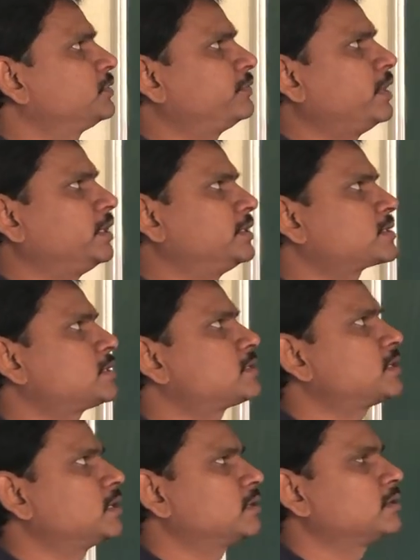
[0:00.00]
we are
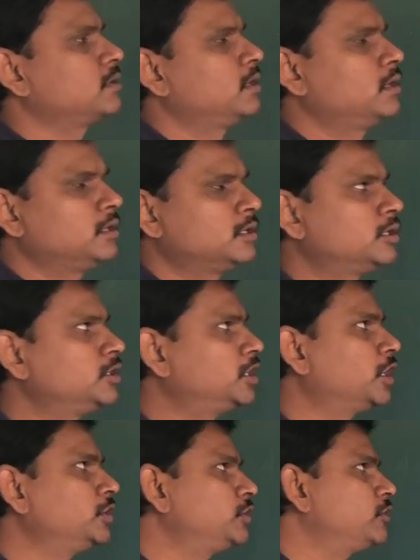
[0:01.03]
discussing
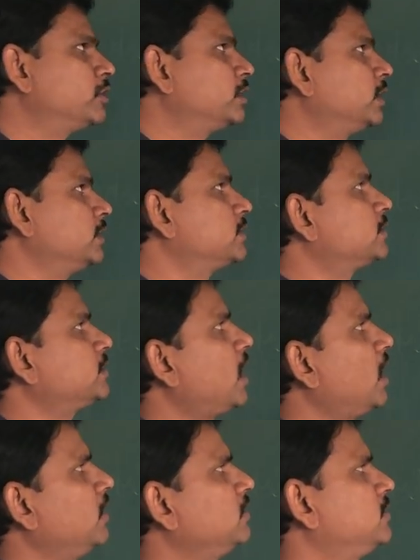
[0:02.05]
8th unit, that is
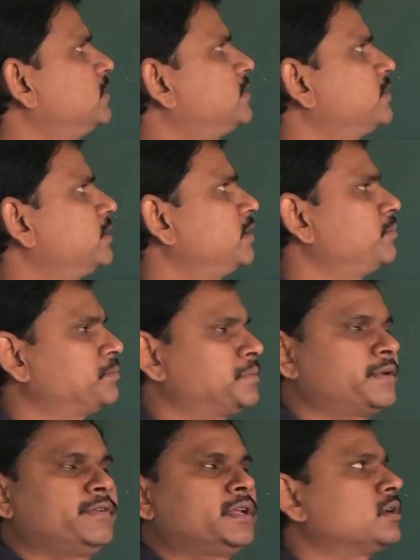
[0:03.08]
challenges in
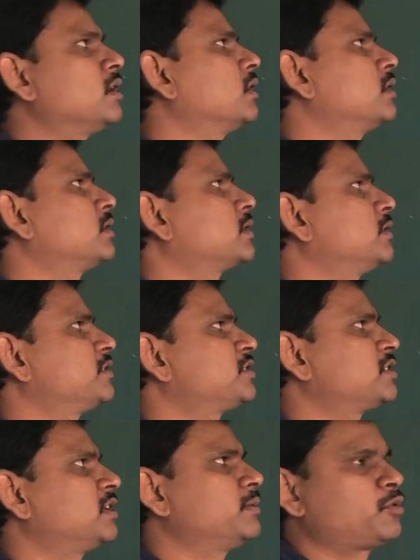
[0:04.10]
improving
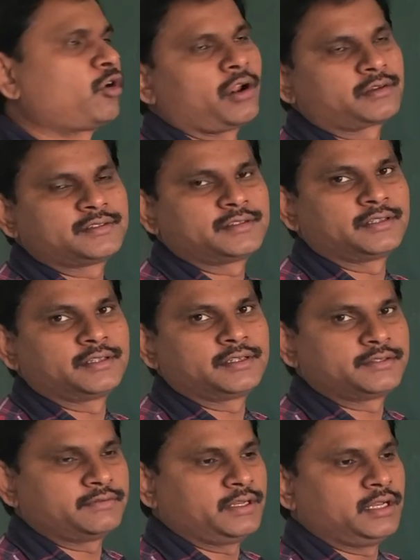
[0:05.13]
agricultural products. I think
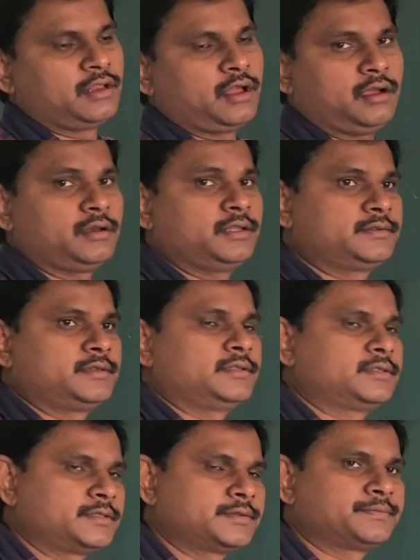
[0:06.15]
it's very long
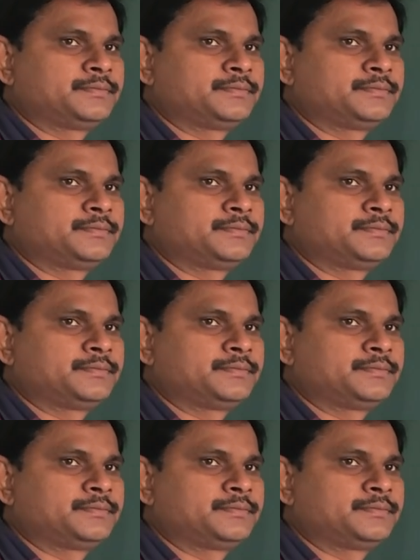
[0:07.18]
lessons.